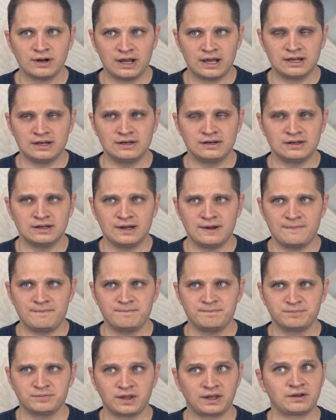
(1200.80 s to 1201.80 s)
and
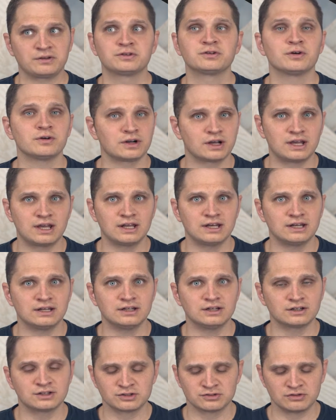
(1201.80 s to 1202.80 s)
like a tourniquet in
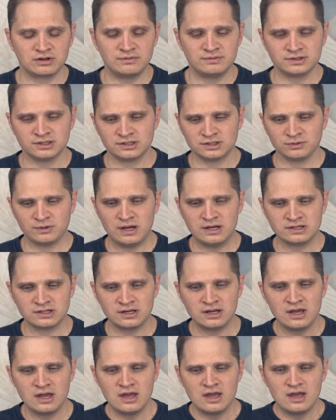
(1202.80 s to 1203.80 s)
an extreme
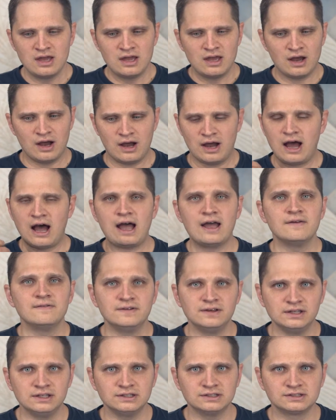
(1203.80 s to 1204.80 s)
situation,
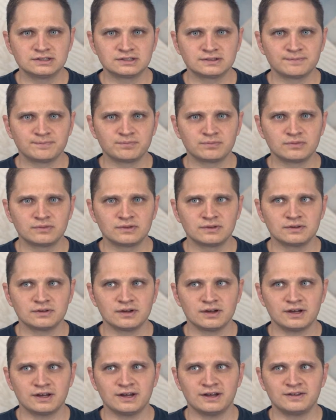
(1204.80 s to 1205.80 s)
IVs,
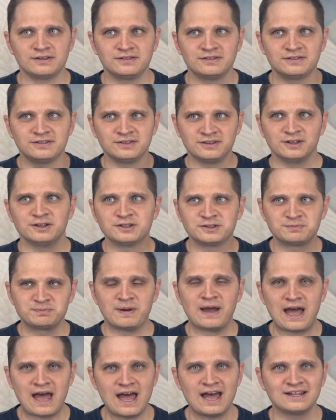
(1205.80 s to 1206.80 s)
those
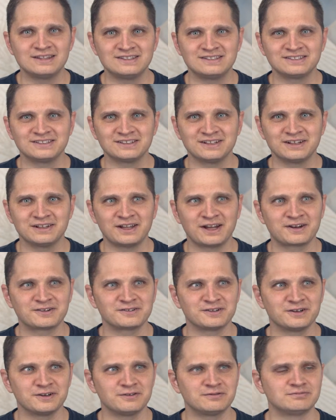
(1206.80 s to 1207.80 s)
pads,
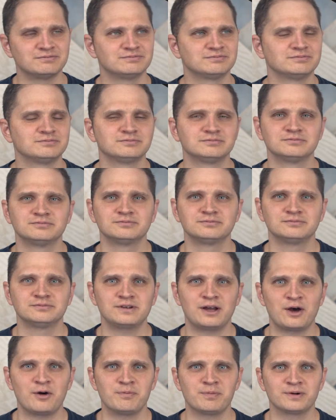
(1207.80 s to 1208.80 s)
electro
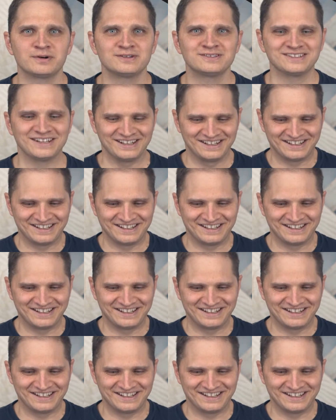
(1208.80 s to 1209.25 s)
helpers,